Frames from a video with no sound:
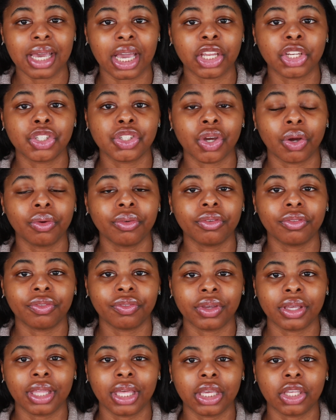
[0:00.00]
I don't
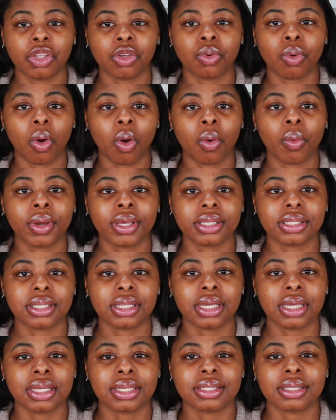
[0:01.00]
feel like you always
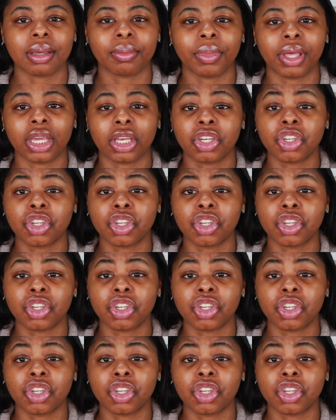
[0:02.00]
need some like